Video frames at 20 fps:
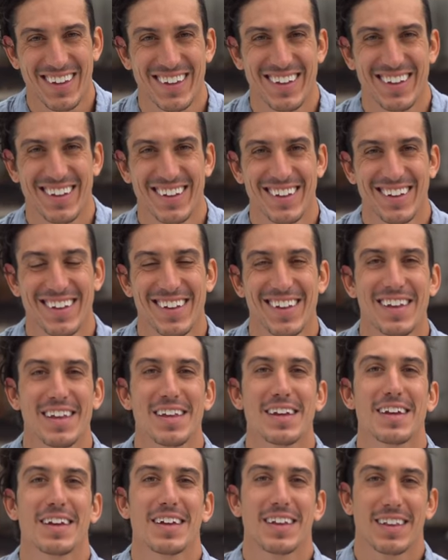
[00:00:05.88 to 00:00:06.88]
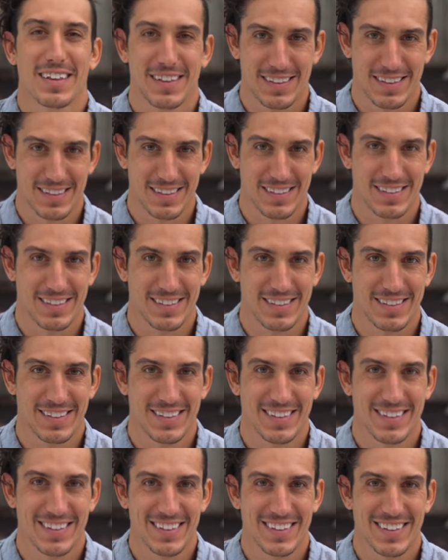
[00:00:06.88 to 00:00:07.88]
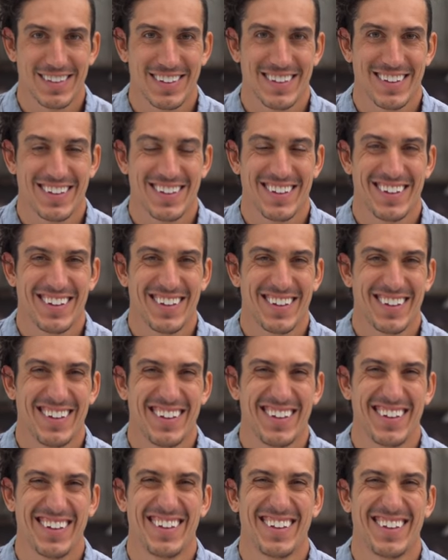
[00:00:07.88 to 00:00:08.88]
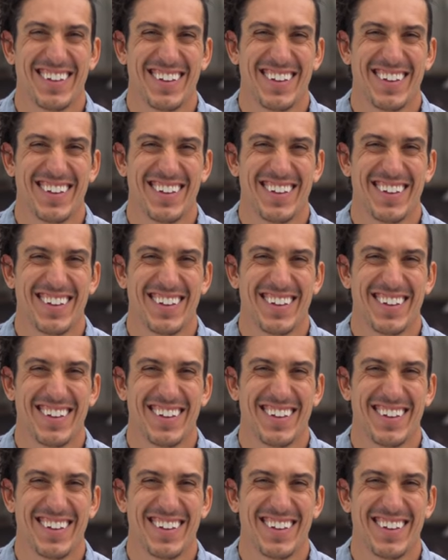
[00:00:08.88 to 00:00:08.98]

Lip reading: No words are spoken by the person on screen.